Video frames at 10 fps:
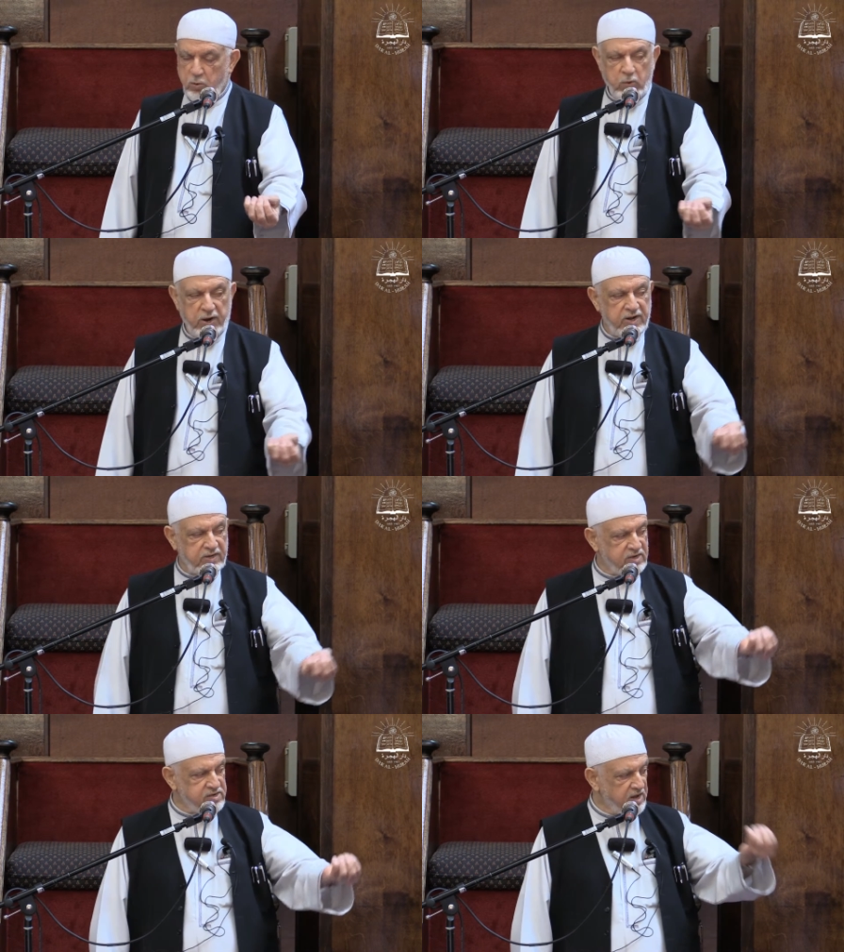When
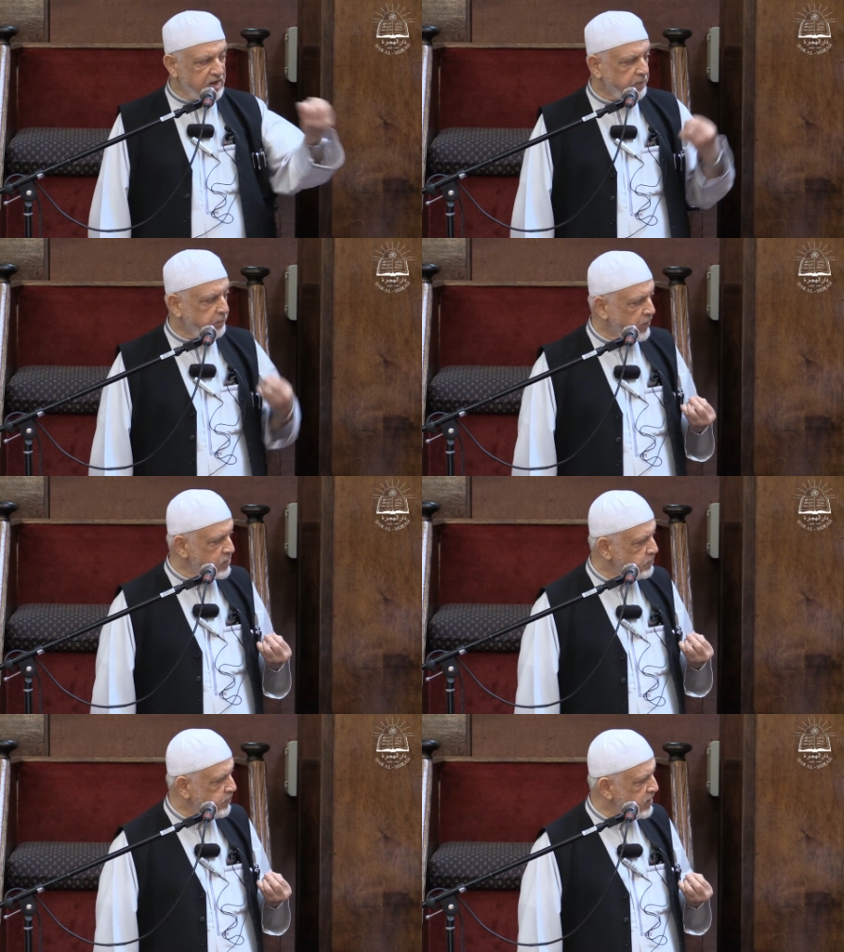it is not
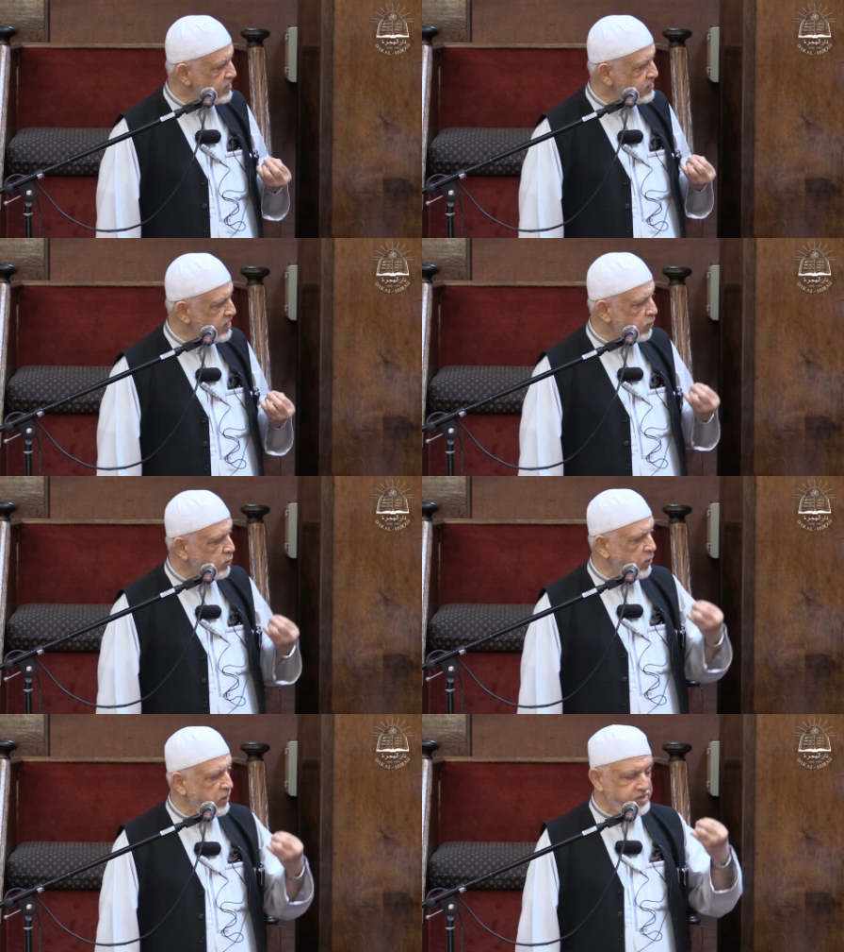prosperous, they
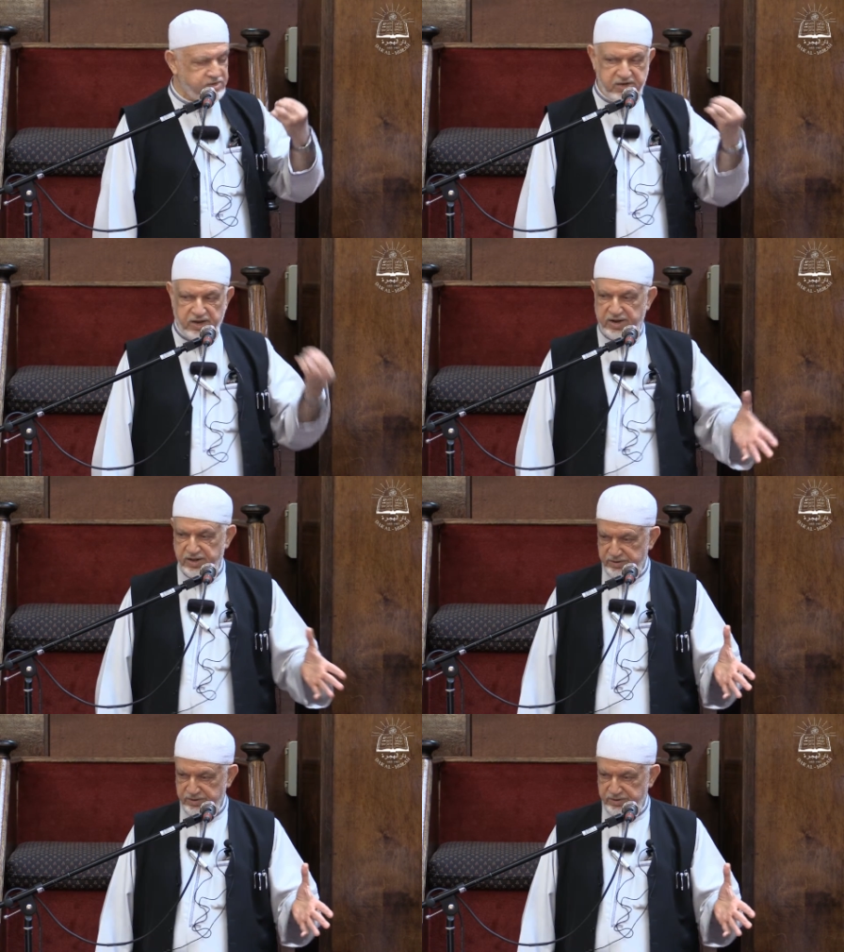call it sana.